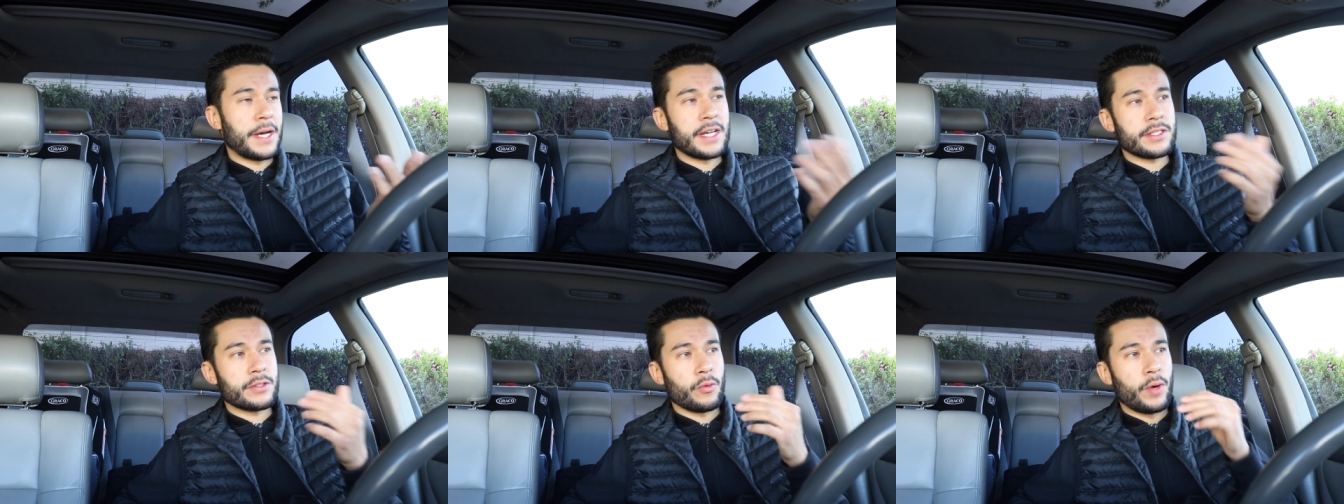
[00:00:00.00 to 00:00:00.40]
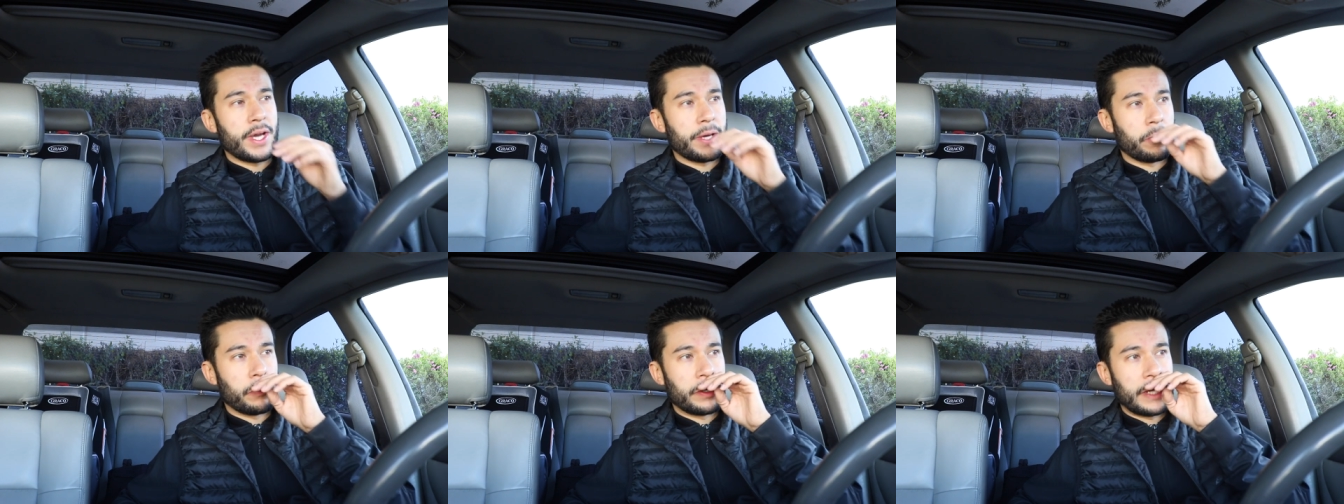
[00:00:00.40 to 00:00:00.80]
passed
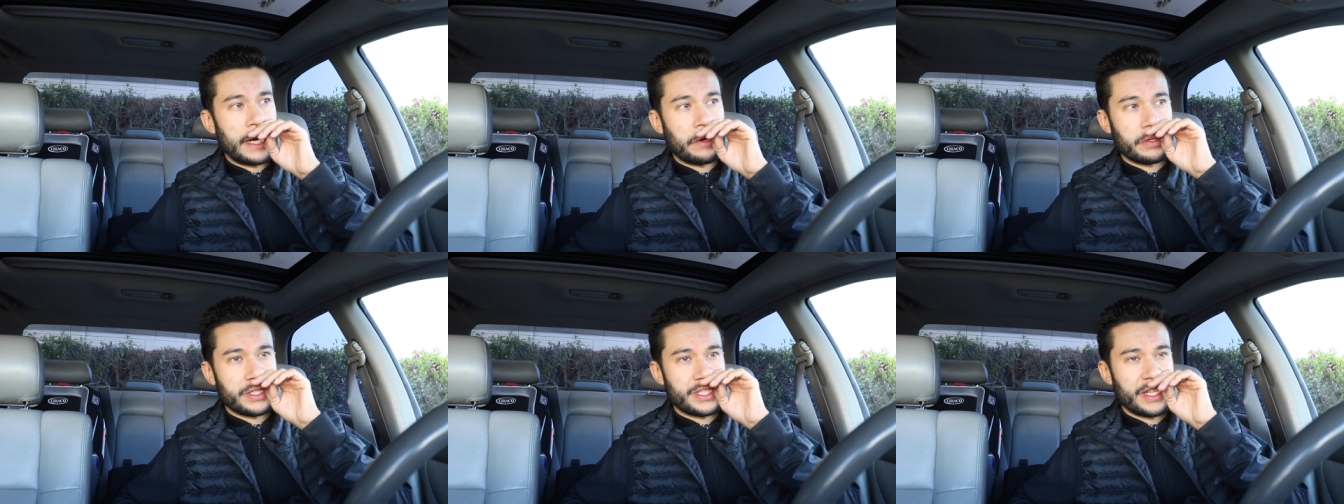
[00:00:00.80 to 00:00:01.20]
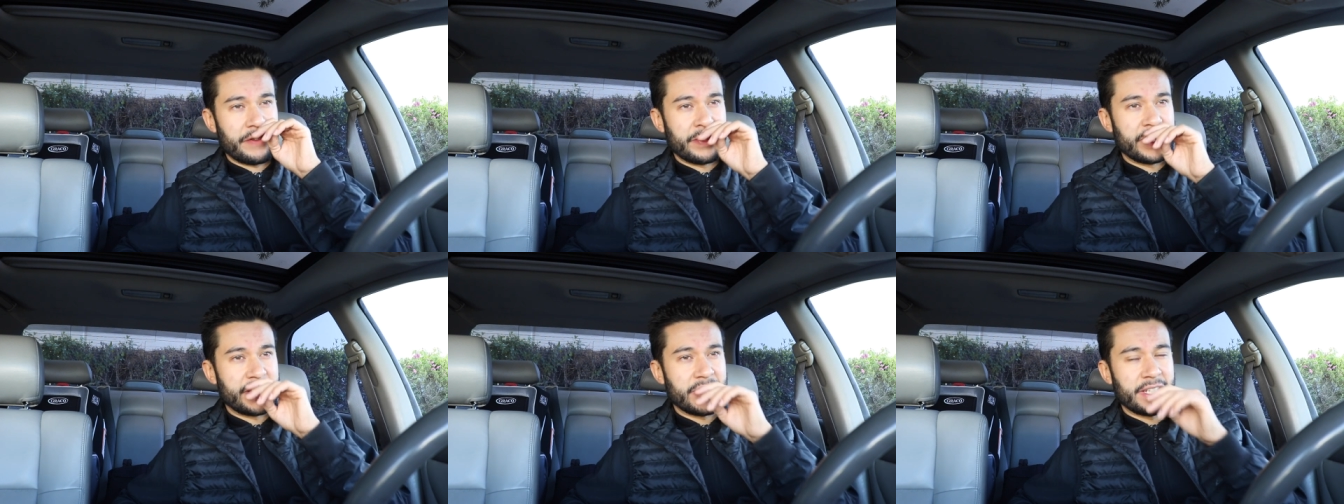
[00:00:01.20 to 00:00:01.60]
away when I was
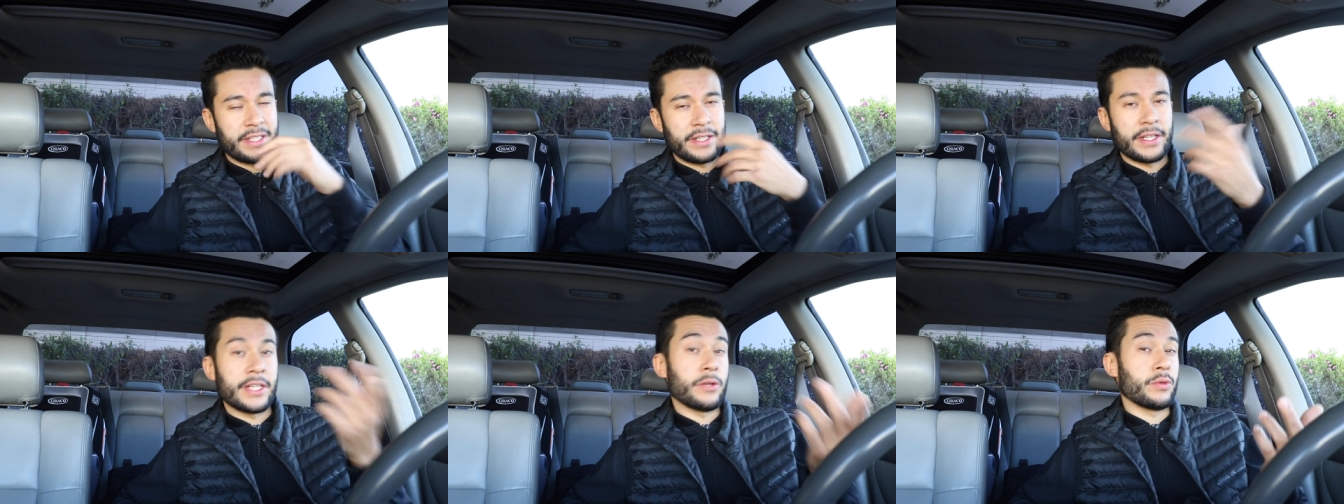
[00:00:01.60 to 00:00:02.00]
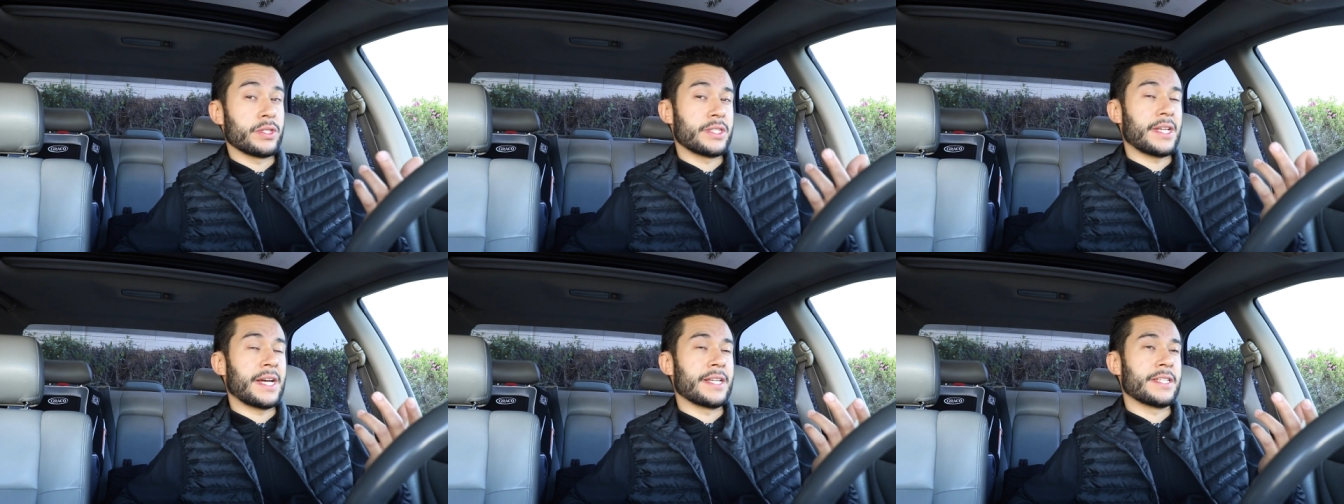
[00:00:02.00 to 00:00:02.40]
17 and he
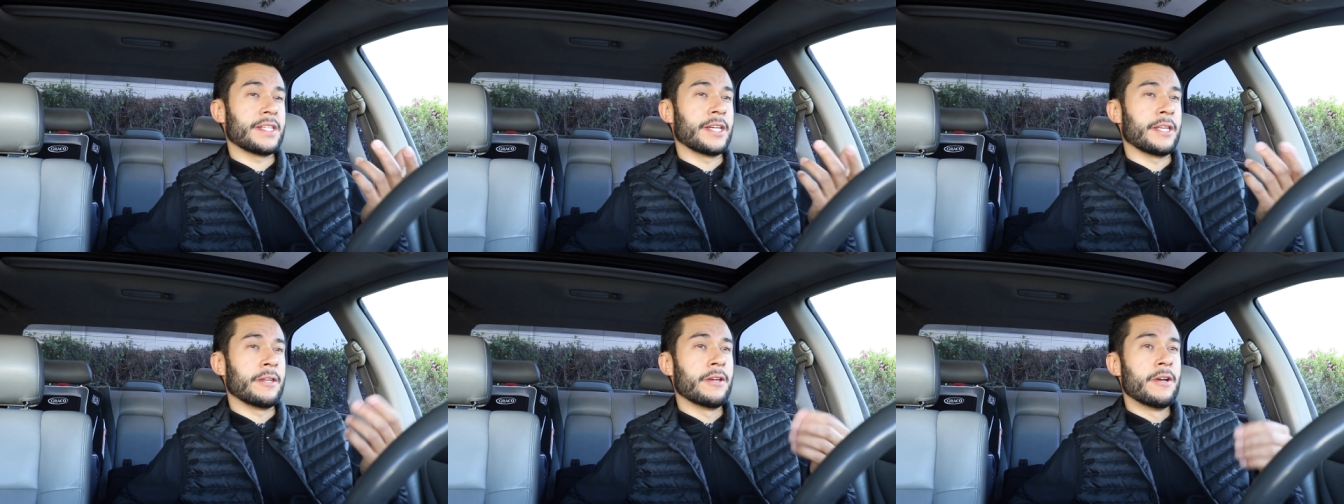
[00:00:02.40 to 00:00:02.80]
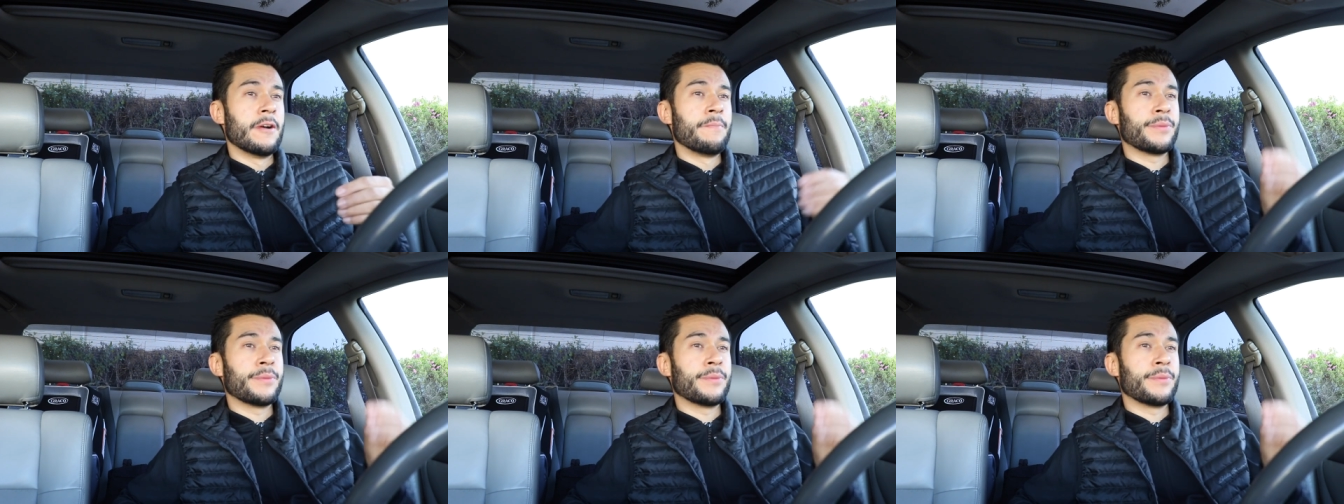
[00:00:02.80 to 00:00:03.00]
was 19.